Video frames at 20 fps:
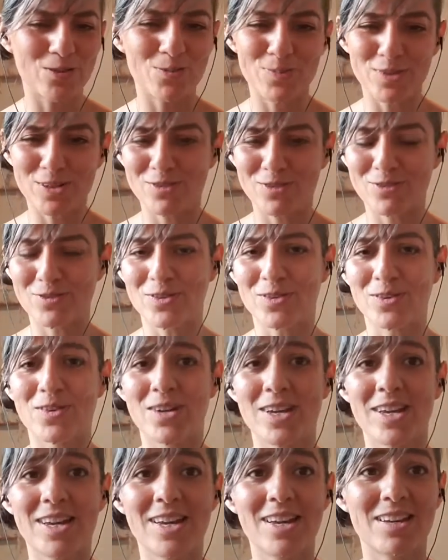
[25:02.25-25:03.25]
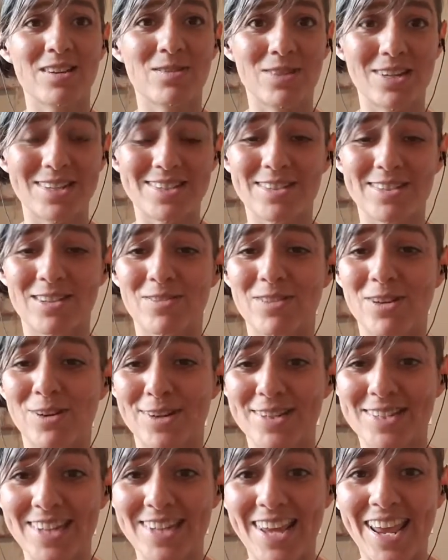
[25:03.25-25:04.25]
beautiful rest of your
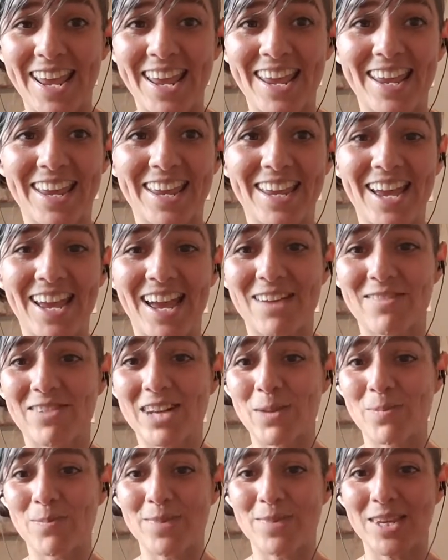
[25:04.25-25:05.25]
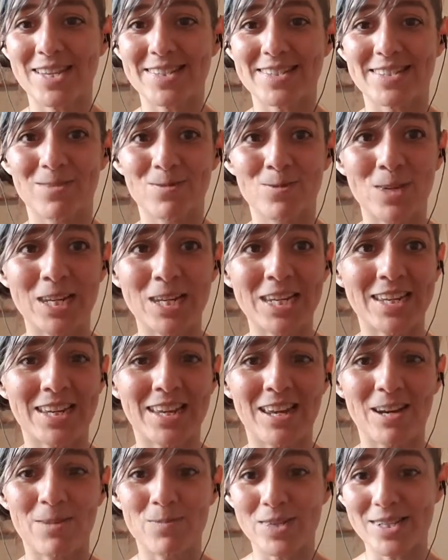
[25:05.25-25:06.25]
day. Have an amazing
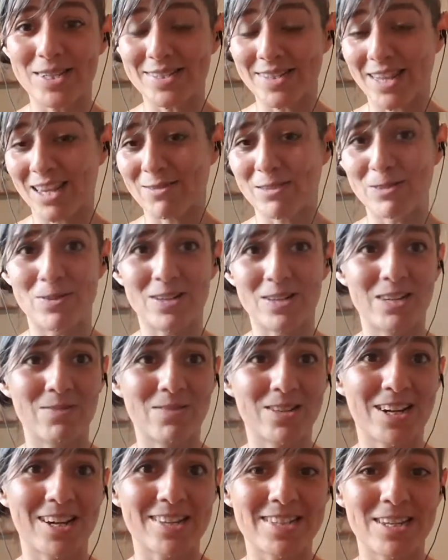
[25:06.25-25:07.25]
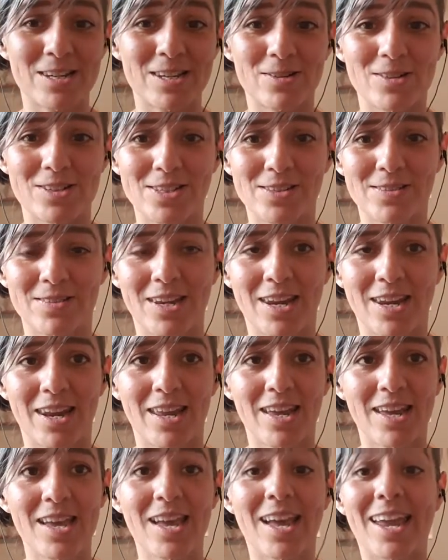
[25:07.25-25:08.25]
weekend. Be safe with whatever it is that you're
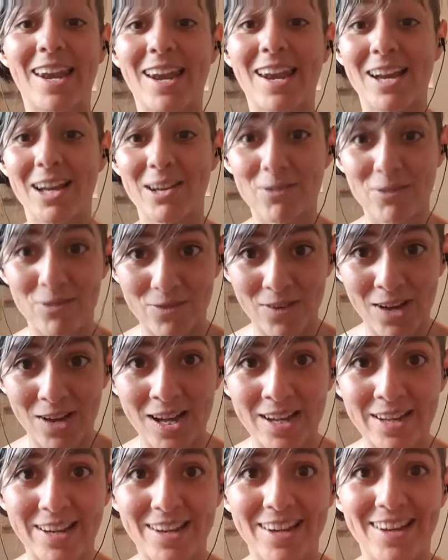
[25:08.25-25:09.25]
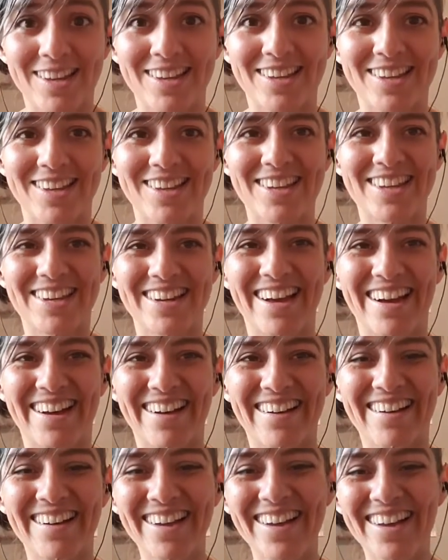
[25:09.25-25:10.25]
doing and have fun. You
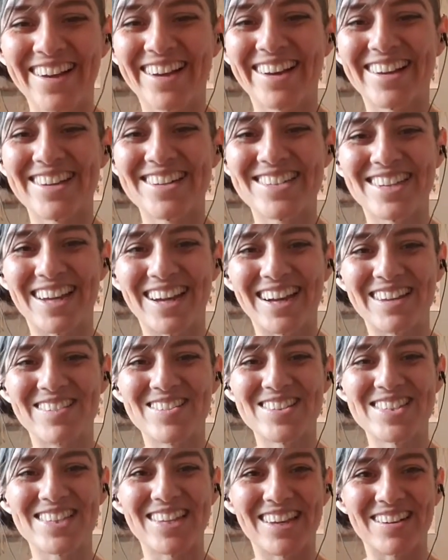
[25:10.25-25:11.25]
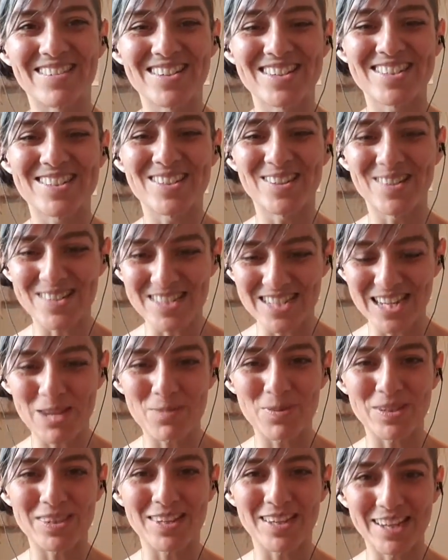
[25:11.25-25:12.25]
know, at times, like, we're so
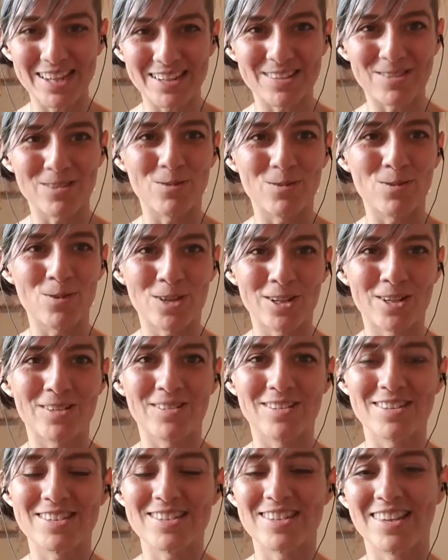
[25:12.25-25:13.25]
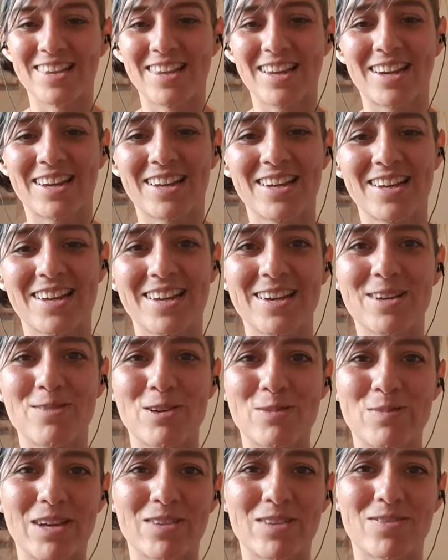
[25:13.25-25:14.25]
deep in the inner world, so like,
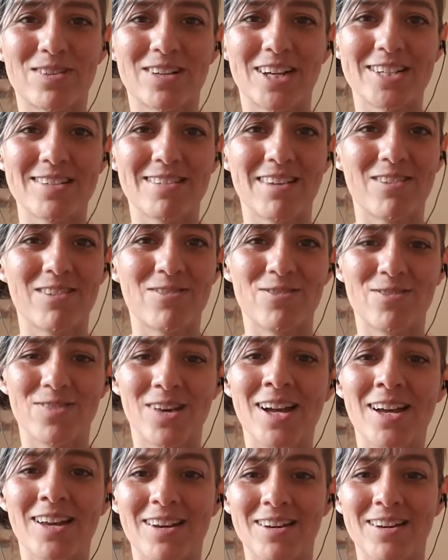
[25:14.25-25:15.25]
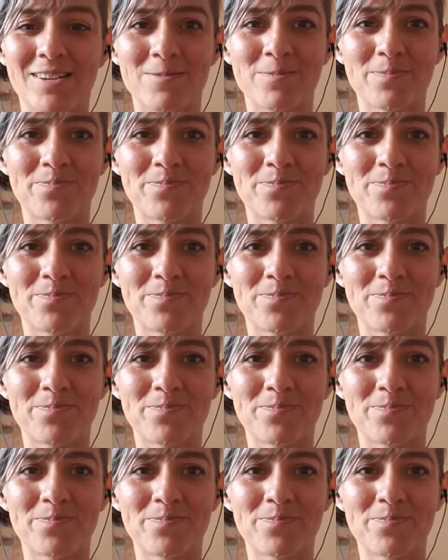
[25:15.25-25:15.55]
we might forget to have fun.